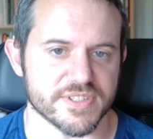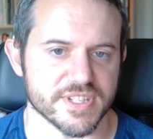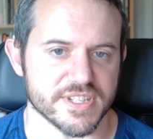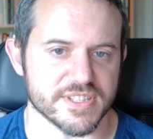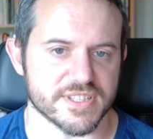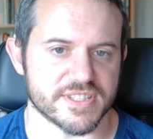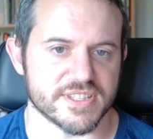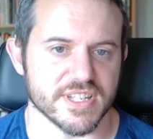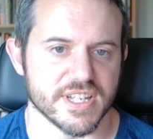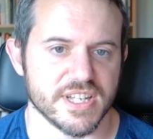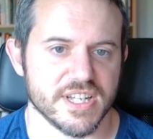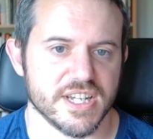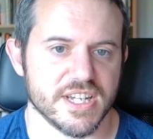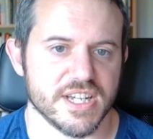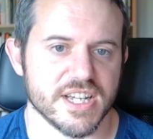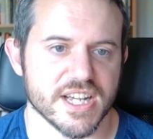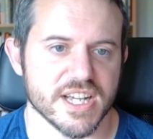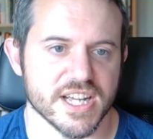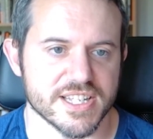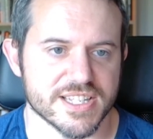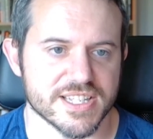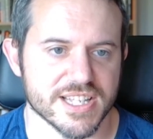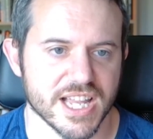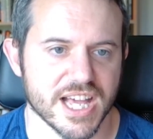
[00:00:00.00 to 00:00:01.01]

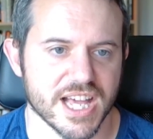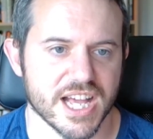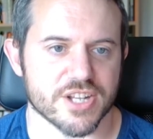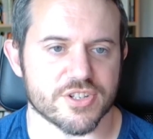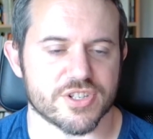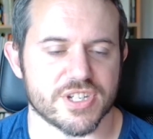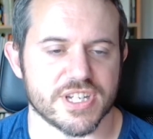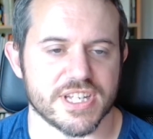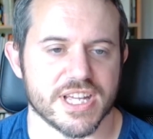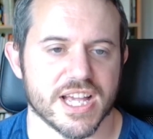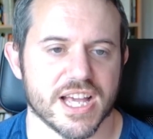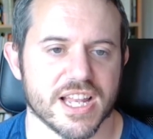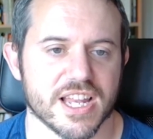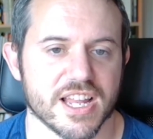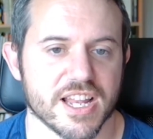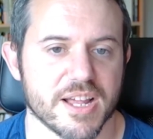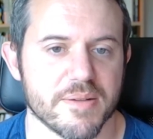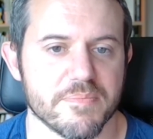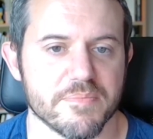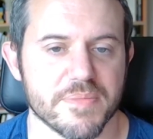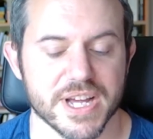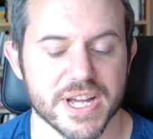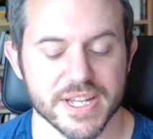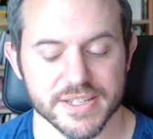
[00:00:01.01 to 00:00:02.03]
It's largely
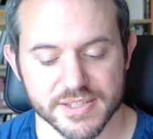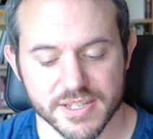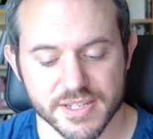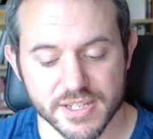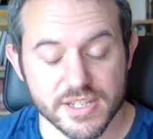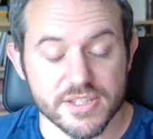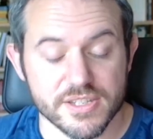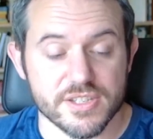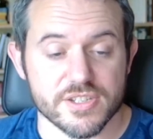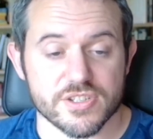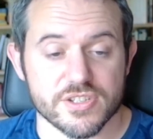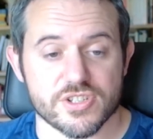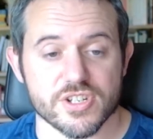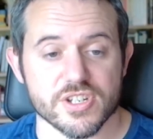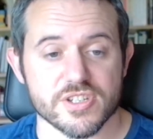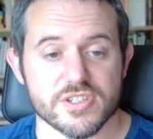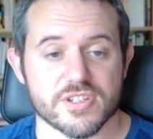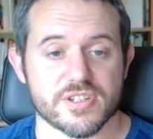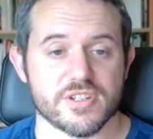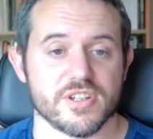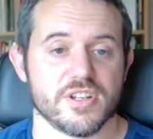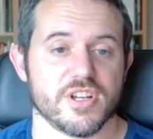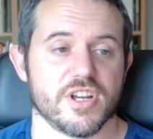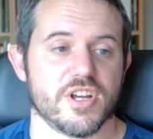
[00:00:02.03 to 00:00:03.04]
LLM-based, and this is
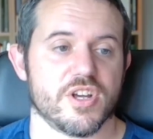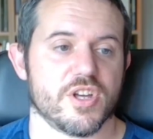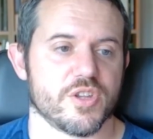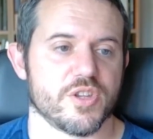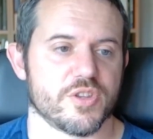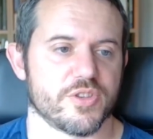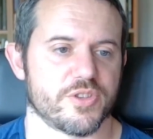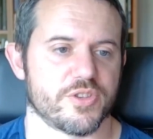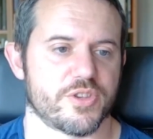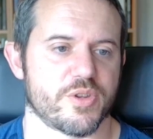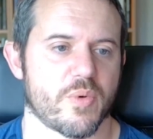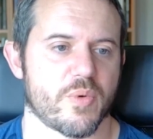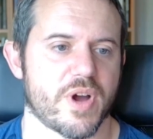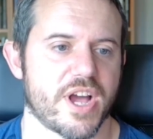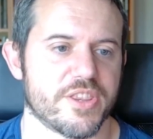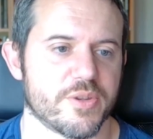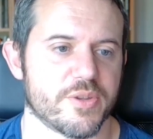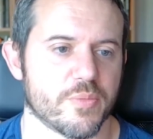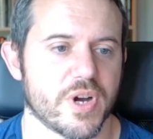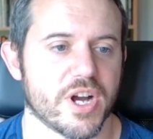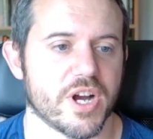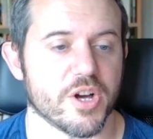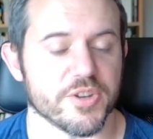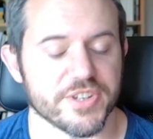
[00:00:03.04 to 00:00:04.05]
just the way of the
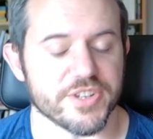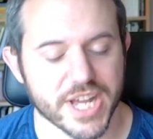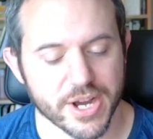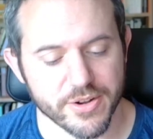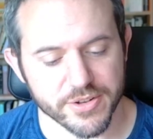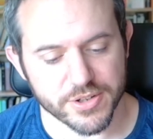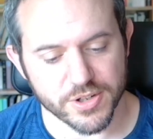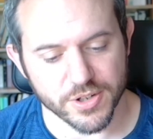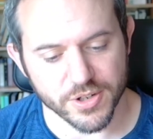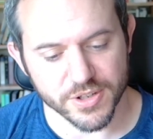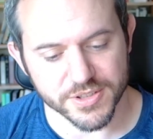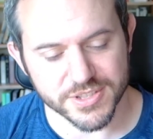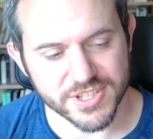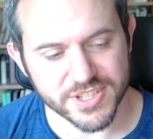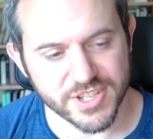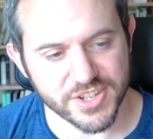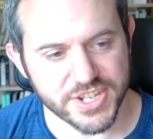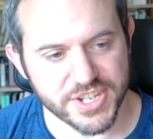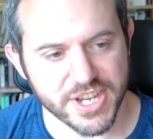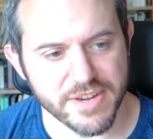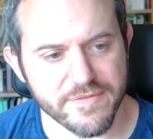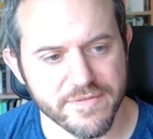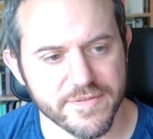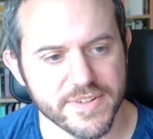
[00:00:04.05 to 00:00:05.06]
world. Now, of course, the
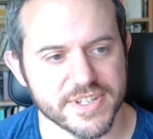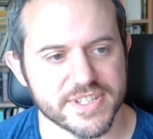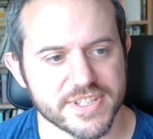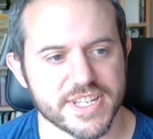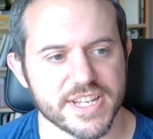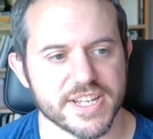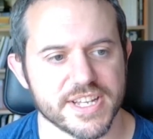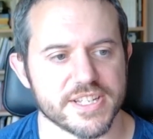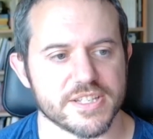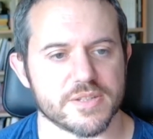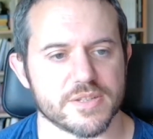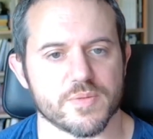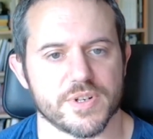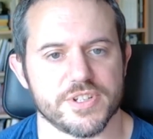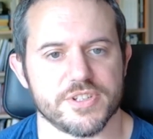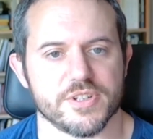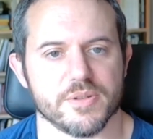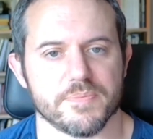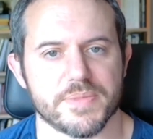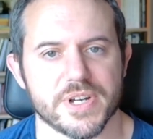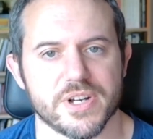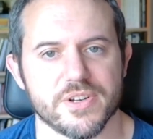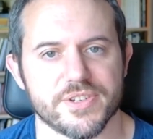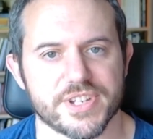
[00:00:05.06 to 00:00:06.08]
difference is when
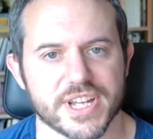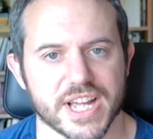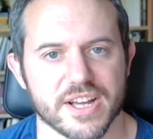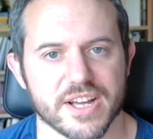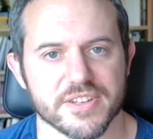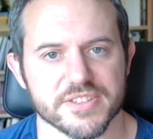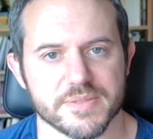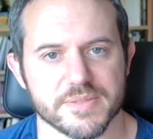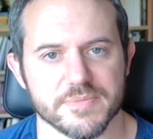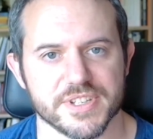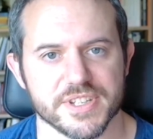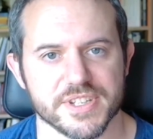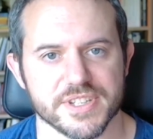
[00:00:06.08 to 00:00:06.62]
you're building out some of this